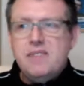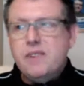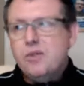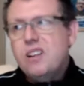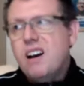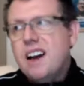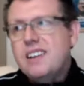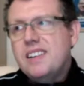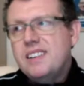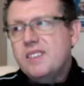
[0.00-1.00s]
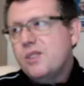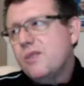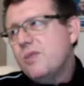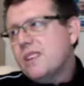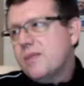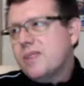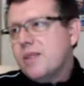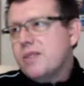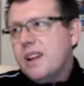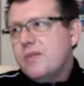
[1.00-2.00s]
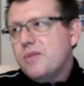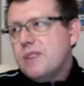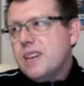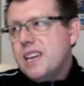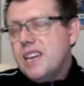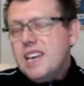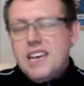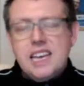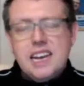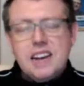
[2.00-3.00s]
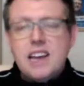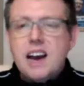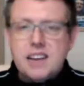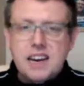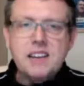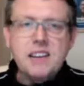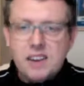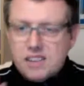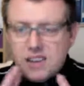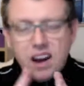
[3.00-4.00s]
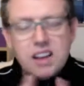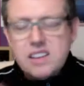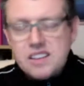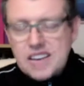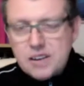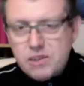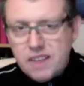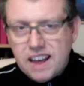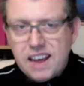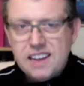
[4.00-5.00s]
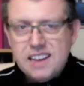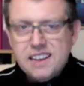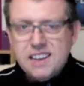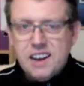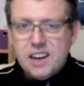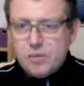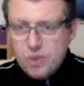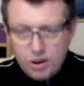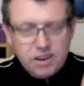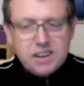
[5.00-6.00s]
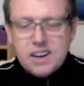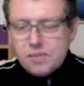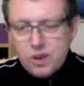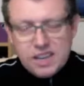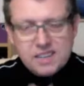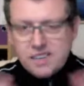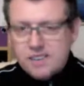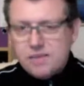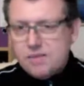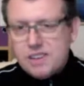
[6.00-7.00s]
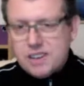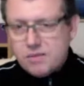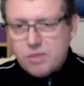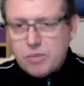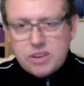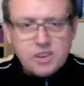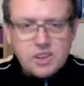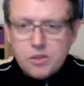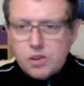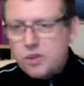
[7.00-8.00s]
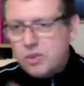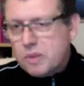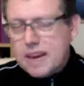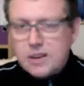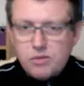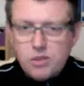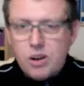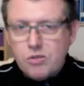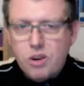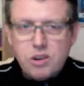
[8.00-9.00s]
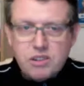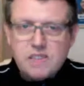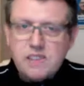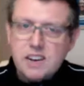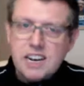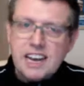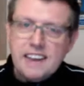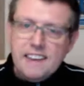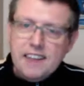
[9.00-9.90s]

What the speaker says: Feels nice. It's good when someone else loves me. You know, yeah, okay. I understand all of that. And I'm not here to, you know, rubbish. There's no good or bad or right or wrong or anything like that.